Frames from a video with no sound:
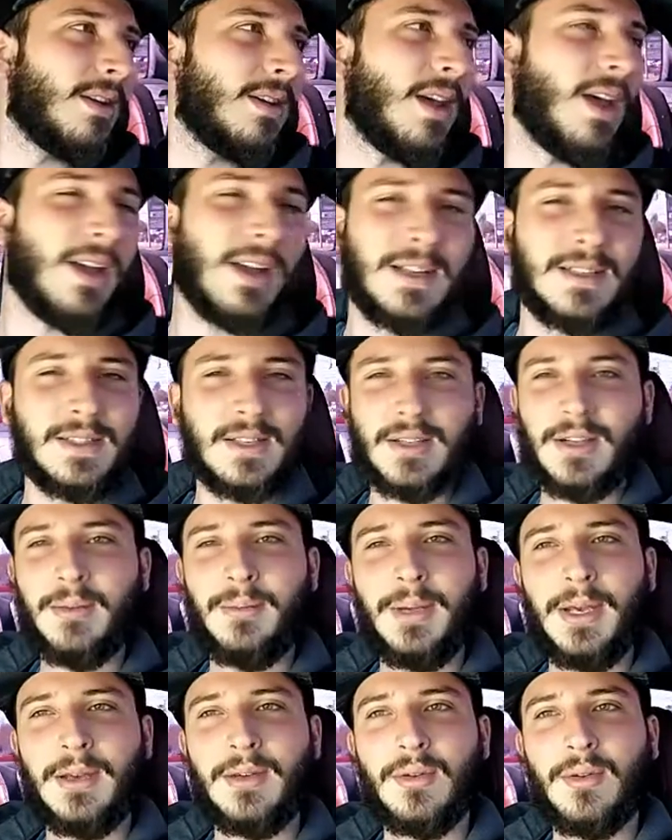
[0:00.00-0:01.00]
I guess it could
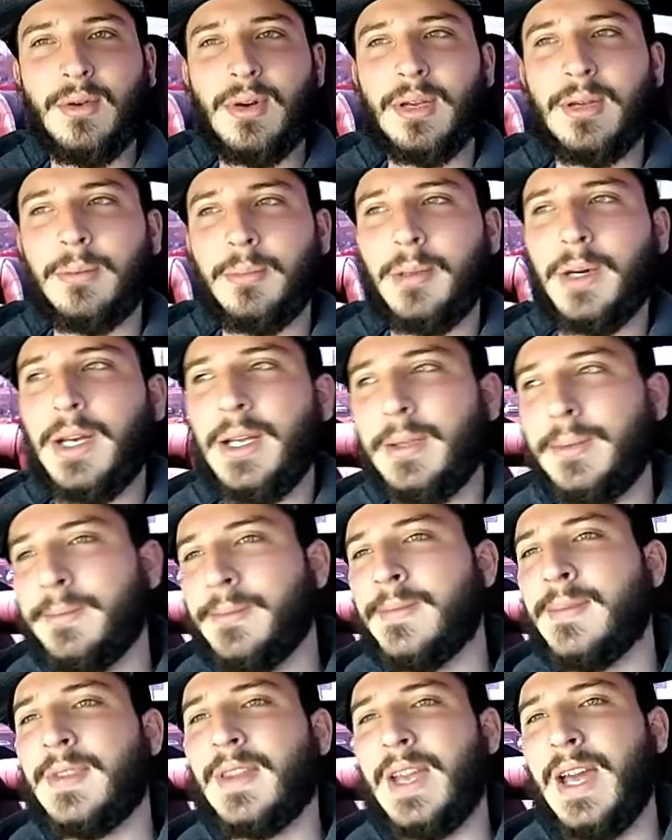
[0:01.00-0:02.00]
be annoying, but
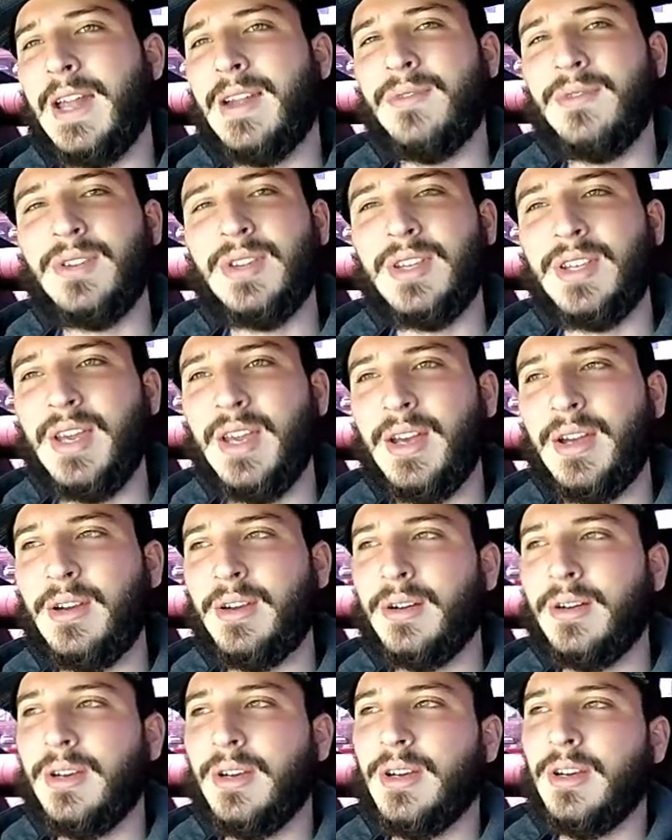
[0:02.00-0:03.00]
I don't really
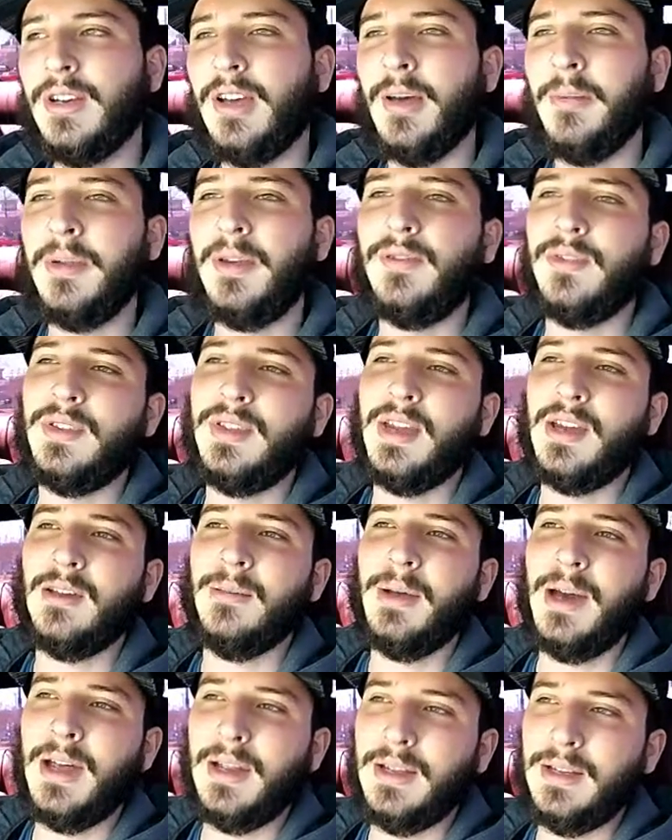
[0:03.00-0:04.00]
care. I mean, if you think
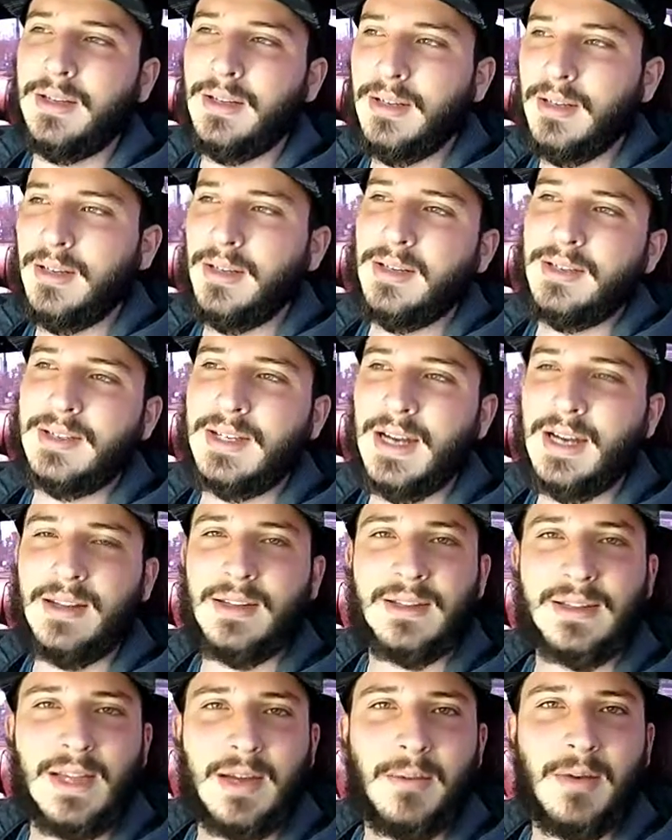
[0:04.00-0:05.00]
about it, it's kind of
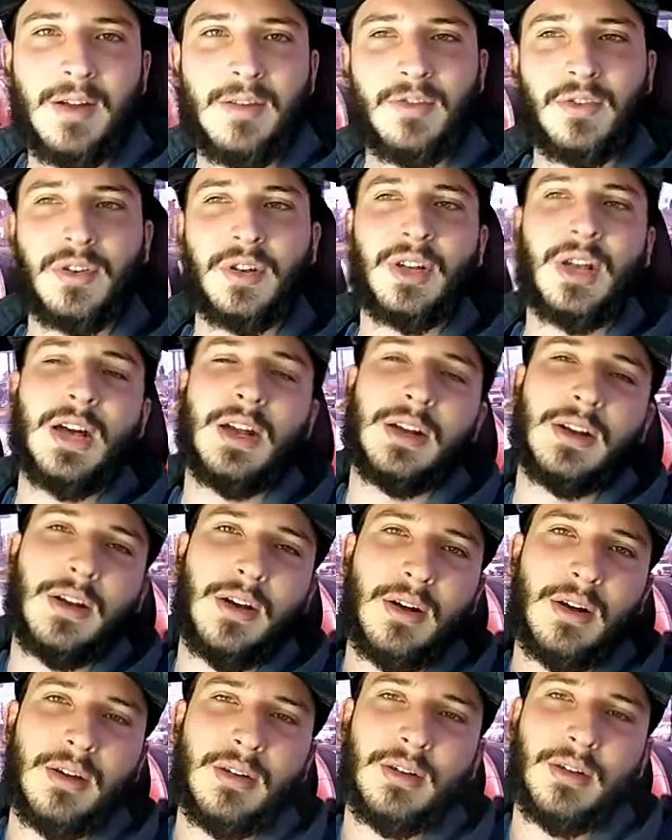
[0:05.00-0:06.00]
the same way for a lot of
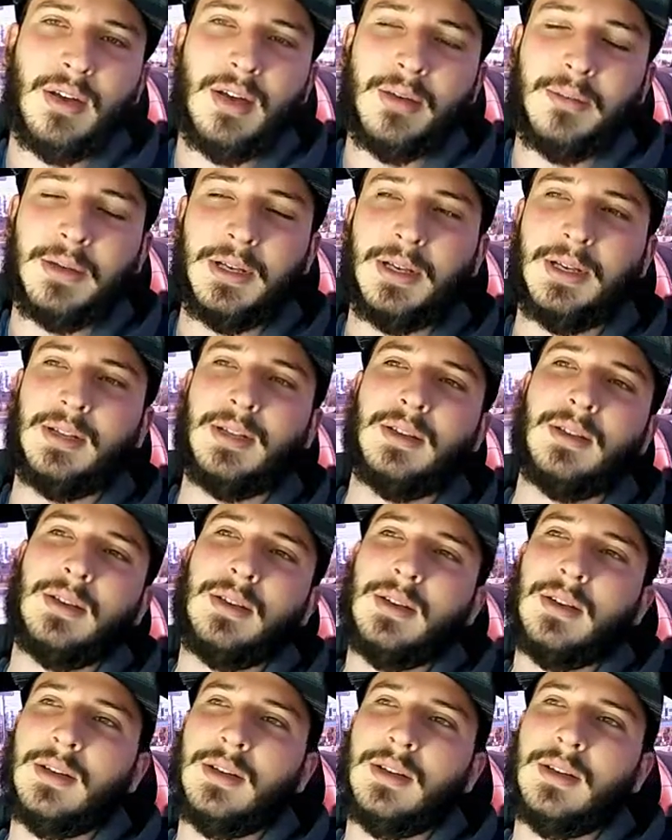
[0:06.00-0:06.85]
cars. I mean,